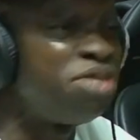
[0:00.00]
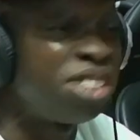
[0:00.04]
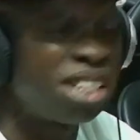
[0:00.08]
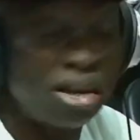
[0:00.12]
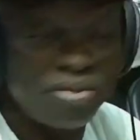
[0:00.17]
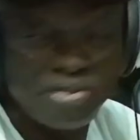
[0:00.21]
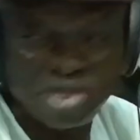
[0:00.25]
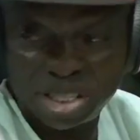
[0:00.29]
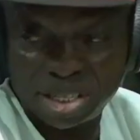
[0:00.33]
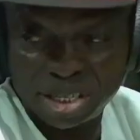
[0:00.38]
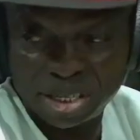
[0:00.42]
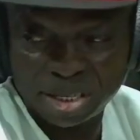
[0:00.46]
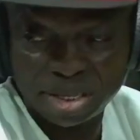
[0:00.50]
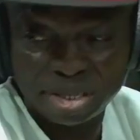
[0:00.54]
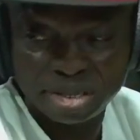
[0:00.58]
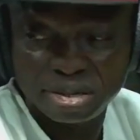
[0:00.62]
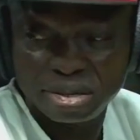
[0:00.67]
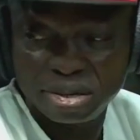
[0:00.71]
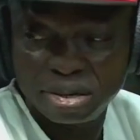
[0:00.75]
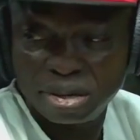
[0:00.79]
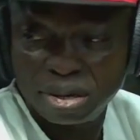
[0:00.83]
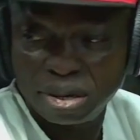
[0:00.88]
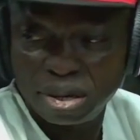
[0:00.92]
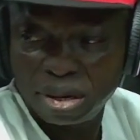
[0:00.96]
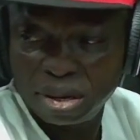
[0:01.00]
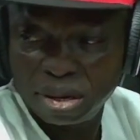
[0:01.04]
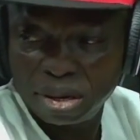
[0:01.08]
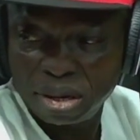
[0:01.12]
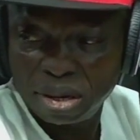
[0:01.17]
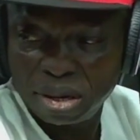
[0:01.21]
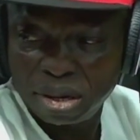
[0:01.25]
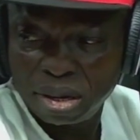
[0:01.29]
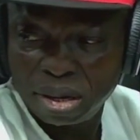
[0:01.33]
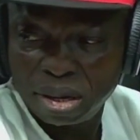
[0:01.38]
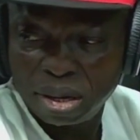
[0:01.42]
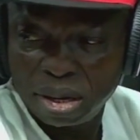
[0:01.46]
services.
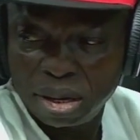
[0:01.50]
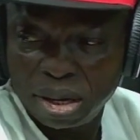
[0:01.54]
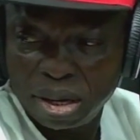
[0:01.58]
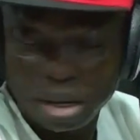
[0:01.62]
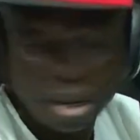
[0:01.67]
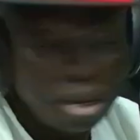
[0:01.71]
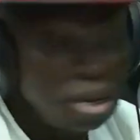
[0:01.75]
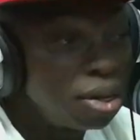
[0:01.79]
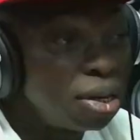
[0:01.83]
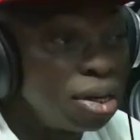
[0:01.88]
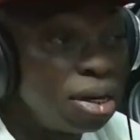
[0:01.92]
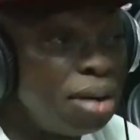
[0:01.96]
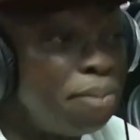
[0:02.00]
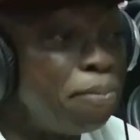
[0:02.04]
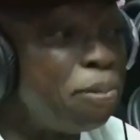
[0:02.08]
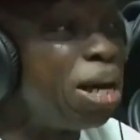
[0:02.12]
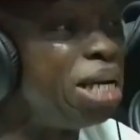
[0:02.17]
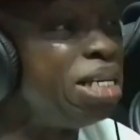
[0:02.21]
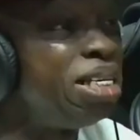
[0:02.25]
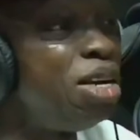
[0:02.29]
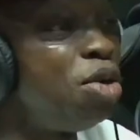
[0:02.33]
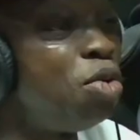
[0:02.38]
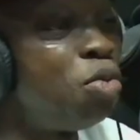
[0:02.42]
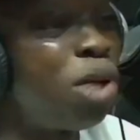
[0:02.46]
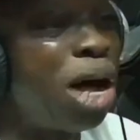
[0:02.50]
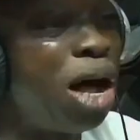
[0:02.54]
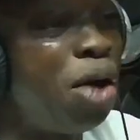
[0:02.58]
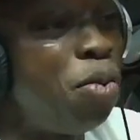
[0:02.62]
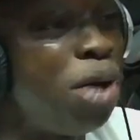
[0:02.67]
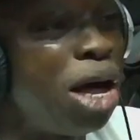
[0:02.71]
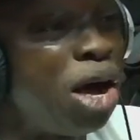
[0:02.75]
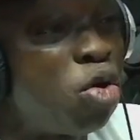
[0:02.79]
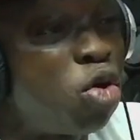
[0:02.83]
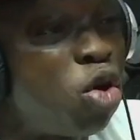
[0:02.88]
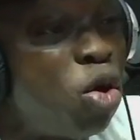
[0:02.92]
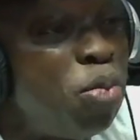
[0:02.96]
Imagine why
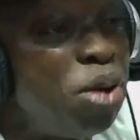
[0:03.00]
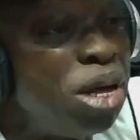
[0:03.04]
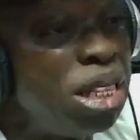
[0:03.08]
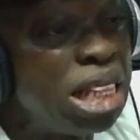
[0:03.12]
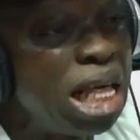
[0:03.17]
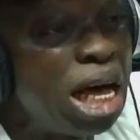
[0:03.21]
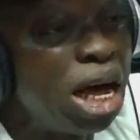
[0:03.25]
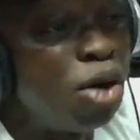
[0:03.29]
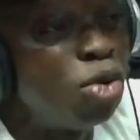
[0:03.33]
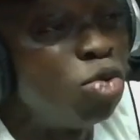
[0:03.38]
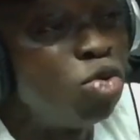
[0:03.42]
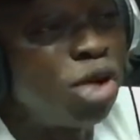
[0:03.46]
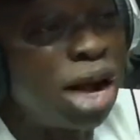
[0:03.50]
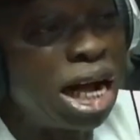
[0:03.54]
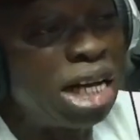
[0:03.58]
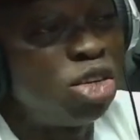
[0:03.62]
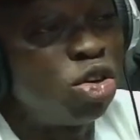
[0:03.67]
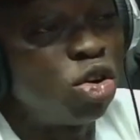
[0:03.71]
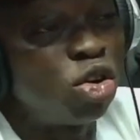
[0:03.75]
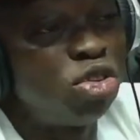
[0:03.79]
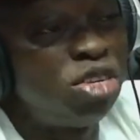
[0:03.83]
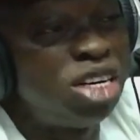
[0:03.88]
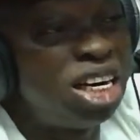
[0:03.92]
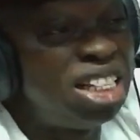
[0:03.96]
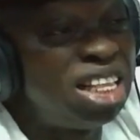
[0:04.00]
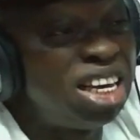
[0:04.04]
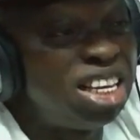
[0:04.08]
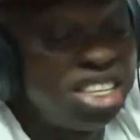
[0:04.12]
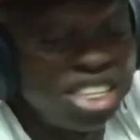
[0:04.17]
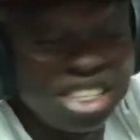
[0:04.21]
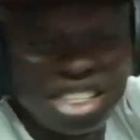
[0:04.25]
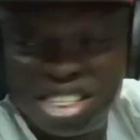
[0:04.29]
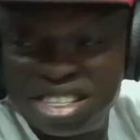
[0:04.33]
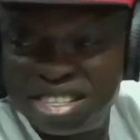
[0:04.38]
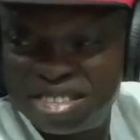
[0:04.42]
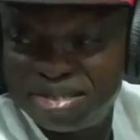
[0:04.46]
we are coming now. Look at your
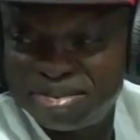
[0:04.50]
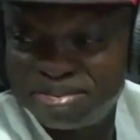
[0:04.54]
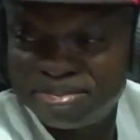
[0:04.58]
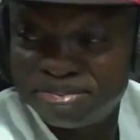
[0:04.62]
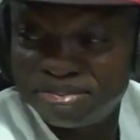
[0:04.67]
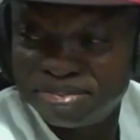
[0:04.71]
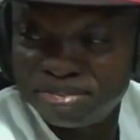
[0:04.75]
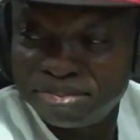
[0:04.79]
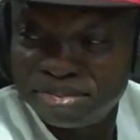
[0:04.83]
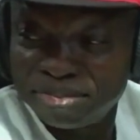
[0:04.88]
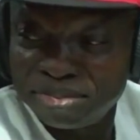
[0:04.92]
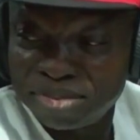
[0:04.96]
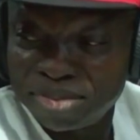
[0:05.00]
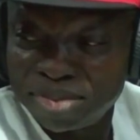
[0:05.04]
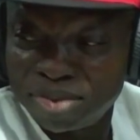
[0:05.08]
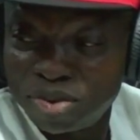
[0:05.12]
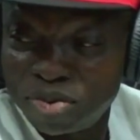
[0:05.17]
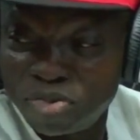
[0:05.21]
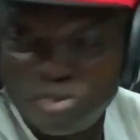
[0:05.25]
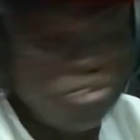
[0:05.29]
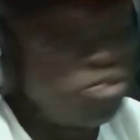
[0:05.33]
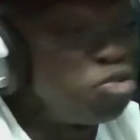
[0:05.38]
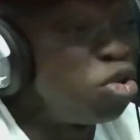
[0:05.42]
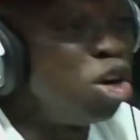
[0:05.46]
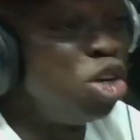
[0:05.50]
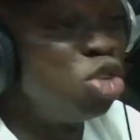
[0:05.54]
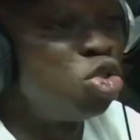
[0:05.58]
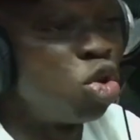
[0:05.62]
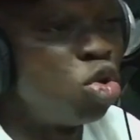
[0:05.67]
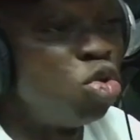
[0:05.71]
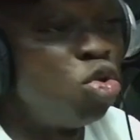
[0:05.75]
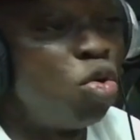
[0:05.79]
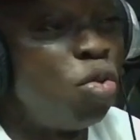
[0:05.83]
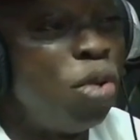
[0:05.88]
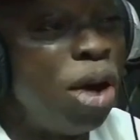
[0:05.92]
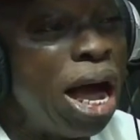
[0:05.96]
drainages flowing
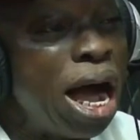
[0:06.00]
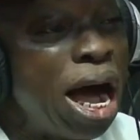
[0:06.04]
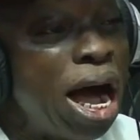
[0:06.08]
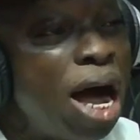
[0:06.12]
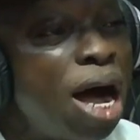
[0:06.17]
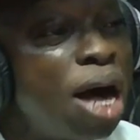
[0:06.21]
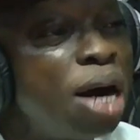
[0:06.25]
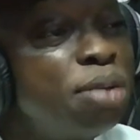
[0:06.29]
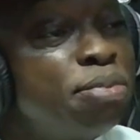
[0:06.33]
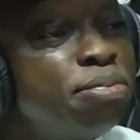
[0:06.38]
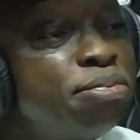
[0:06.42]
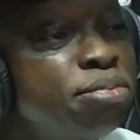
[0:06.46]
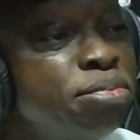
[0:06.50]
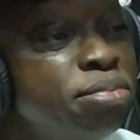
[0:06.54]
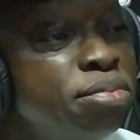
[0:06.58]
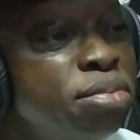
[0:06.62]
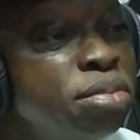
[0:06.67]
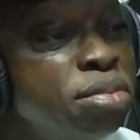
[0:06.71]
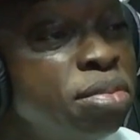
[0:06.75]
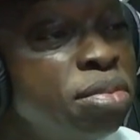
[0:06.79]
to nowhere. Hmm.